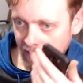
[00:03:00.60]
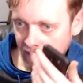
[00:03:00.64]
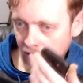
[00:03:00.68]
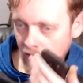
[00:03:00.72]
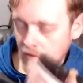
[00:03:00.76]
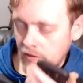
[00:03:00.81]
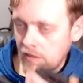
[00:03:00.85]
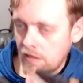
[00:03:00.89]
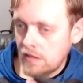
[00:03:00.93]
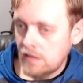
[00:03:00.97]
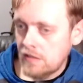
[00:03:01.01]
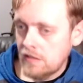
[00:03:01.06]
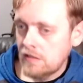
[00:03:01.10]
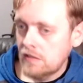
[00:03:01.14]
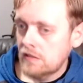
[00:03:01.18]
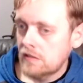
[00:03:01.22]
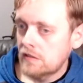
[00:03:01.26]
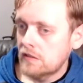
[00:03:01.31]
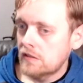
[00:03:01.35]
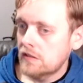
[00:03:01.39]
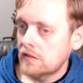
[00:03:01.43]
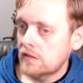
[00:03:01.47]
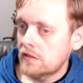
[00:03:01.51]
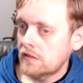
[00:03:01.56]
Okay,
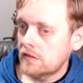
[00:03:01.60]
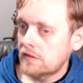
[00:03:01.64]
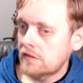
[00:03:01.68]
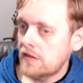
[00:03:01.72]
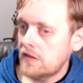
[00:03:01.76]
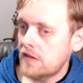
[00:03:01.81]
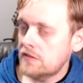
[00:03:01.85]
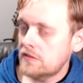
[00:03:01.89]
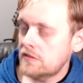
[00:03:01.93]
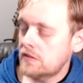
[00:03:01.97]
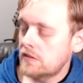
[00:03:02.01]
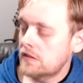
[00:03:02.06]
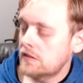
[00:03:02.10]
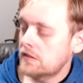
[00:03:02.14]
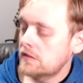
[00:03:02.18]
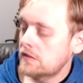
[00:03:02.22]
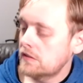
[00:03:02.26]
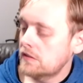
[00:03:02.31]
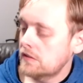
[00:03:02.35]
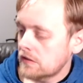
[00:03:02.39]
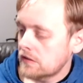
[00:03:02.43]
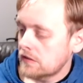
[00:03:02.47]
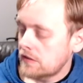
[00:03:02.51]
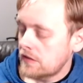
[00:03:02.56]
that's good.
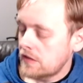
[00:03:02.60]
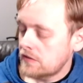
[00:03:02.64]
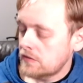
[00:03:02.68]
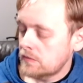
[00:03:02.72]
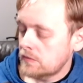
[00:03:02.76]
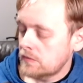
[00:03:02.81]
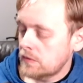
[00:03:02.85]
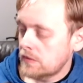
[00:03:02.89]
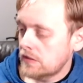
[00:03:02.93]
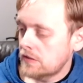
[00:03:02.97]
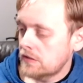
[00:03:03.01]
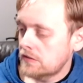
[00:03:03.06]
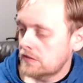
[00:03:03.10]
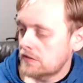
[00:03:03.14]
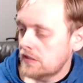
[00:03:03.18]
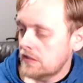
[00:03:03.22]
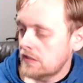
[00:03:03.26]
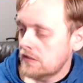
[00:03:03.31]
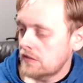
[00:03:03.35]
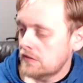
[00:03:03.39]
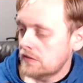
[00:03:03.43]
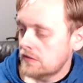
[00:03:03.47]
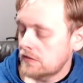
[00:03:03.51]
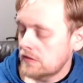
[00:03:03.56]
That's a really good
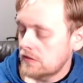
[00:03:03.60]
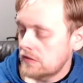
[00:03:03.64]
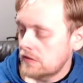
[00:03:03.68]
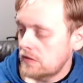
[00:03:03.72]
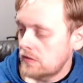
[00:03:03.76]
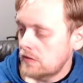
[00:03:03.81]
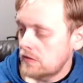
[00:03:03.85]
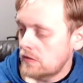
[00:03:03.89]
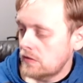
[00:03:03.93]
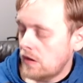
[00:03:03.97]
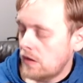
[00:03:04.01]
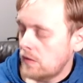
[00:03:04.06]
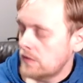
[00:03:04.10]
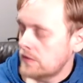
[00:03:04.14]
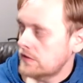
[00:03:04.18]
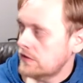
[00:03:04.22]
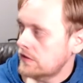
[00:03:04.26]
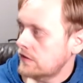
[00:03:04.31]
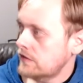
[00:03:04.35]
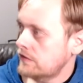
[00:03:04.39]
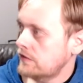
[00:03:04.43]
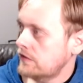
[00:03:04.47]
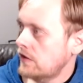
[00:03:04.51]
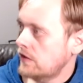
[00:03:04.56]
sentence. You don't always
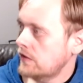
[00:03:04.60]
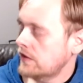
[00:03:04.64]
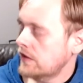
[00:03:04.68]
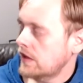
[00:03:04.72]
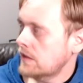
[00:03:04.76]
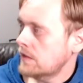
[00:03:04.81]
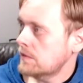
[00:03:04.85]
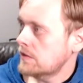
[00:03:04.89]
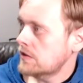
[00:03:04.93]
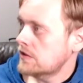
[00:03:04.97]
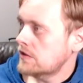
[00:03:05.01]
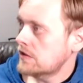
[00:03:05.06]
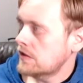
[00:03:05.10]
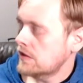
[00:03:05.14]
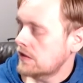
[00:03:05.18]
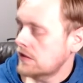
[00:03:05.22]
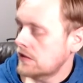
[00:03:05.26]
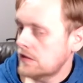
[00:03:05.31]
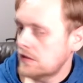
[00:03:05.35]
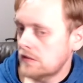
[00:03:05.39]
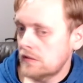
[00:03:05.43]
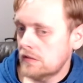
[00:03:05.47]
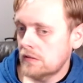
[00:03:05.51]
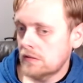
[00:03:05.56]
get fall damage
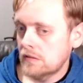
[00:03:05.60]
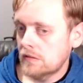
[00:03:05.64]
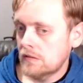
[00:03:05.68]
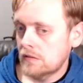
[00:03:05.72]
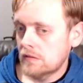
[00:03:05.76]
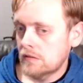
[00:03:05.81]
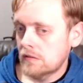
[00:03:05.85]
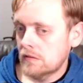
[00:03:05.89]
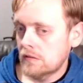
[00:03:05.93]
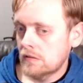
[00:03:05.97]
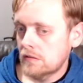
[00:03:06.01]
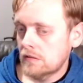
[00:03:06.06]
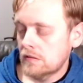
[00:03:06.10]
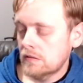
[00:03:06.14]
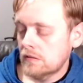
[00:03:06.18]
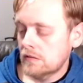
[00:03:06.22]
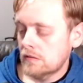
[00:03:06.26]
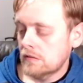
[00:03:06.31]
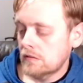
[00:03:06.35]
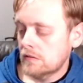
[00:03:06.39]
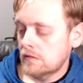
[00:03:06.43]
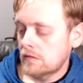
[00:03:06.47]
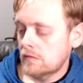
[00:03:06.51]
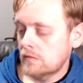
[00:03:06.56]
in
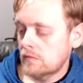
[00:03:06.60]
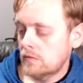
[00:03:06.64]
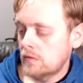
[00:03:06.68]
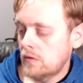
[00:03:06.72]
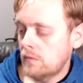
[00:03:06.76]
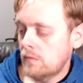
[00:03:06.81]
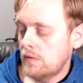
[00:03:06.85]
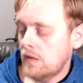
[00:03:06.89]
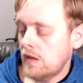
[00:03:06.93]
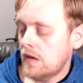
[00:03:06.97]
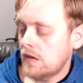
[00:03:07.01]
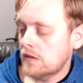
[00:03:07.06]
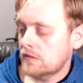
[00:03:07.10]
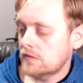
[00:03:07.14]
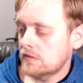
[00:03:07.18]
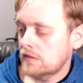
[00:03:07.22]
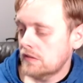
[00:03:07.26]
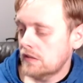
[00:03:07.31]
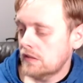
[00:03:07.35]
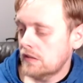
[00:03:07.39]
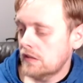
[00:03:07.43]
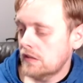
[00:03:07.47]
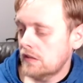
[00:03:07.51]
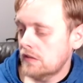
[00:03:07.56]
Roblox,
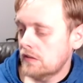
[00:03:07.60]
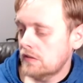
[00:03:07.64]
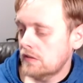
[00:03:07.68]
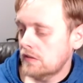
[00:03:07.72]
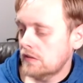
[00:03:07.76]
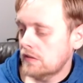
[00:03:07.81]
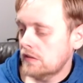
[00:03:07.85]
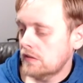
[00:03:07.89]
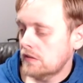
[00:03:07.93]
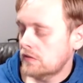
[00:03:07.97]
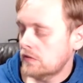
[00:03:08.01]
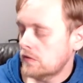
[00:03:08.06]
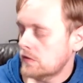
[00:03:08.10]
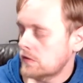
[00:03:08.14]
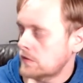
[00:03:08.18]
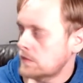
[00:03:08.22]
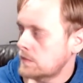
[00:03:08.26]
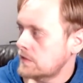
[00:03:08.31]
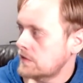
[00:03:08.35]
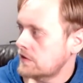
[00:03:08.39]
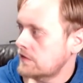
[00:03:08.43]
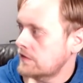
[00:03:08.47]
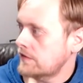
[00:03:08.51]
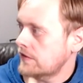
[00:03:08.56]
and it's only
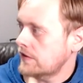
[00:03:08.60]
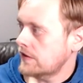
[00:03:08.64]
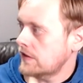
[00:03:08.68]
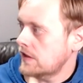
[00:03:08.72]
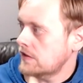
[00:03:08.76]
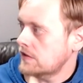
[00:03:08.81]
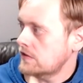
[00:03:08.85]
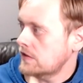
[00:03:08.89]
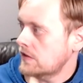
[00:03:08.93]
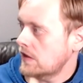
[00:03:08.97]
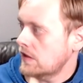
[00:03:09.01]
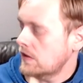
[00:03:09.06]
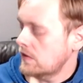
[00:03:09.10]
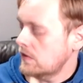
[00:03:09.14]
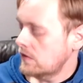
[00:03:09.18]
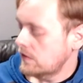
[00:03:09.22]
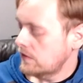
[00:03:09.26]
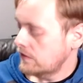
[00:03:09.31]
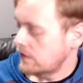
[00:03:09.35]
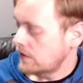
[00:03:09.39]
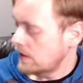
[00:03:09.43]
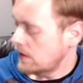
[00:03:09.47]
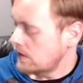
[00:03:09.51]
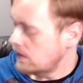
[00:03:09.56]
specific things you get oof.
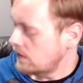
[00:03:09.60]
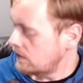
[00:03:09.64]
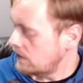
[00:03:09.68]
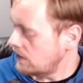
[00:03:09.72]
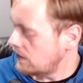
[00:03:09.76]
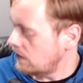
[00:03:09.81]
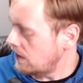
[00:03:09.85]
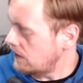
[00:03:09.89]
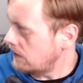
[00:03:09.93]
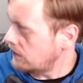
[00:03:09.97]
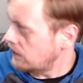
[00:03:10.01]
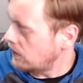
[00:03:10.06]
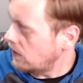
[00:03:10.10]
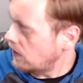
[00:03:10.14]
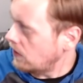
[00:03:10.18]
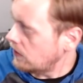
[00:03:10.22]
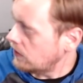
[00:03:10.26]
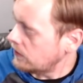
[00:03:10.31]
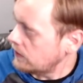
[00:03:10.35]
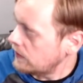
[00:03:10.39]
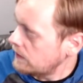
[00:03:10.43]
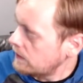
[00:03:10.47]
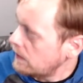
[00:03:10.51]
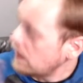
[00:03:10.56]
Can you say that for all
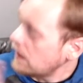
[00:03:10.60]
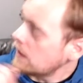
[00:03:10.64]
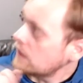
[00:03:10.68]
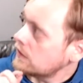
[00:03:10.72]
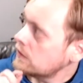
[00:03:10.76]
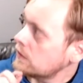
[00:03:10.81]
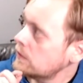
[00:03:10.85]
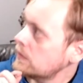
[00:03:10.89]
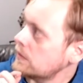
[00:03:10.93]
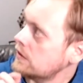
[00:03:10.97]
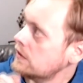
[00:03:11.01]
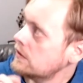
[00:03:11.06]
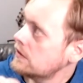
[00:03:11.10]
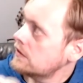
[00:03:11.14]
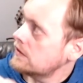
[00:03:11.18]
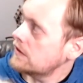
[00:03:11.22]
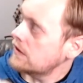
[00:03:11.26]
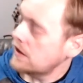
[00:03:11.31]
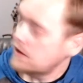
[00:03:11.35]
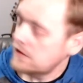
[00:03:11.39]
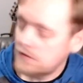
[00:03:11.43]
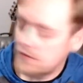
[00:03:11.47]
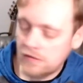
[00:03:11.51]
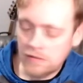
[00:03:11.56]
three mics when we do the yes.
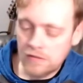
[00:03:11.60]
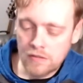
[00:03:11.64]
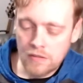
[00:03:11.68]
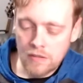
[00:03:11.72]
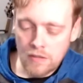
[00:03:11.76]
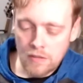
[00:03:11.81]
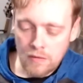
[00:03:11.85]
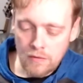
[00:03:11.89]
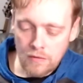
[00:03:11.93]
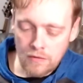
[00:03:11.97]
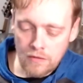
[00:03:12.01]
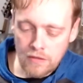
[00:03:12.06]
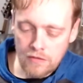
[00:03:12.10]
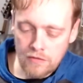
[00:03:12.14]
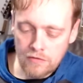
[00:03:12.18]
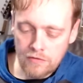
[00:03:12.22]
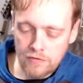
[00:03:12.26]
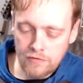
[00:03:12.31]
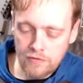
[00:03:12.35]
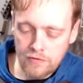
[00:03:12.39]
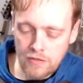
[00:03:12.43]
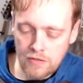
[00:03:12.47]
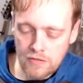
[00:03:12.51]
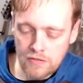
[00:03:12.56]
test? Okay, so
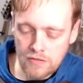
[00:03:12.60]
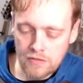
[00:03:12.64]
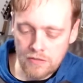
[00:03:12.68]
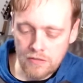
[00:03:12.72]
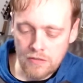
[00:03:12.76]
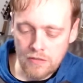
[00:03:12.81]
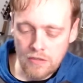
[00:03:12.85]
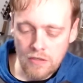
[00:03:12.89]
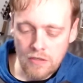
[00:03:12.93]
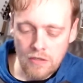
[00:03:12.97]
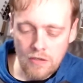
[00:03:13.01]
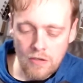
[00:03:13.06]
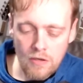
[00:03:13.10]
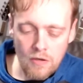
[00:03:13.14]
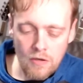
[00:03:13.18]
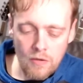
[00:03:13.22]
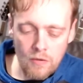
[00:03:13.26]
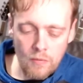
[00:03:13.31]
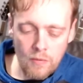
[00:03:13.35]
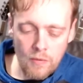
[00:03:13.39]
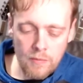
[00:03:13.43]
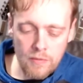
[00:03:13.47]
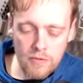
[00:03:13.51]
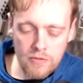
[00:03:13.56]
first,
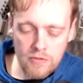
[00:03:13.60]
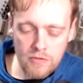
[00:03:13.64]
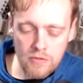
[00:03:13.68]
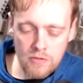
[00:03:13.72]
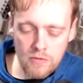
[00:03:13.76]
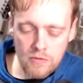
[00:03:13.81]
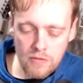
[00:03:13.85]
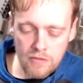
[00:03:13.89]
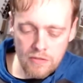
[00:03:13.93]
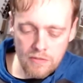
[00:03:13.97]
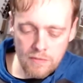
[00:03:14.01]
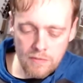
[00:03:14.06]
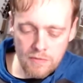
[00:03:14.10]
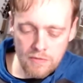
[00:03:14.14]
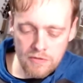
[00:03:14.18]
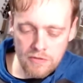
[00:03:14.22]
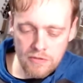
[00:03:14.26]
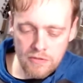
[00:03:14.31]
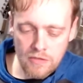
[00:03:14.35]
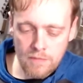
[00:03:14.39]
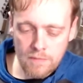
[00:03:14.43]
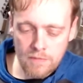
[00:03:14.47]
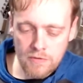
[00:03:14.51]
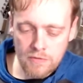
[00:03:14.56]
what I'm gonna do is I'm gonna start
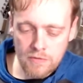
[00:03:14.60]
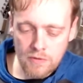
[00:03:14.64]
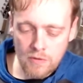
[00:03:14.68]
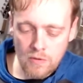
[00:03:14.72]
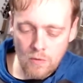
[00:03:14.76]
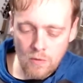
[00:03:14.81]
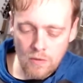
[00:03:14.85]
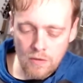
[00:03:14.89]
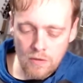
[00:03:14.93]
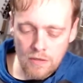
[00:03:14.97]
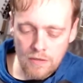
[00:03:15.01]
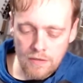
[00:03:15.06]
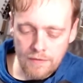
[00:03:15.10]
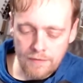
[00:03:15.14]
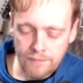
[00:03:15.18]
up this recorder,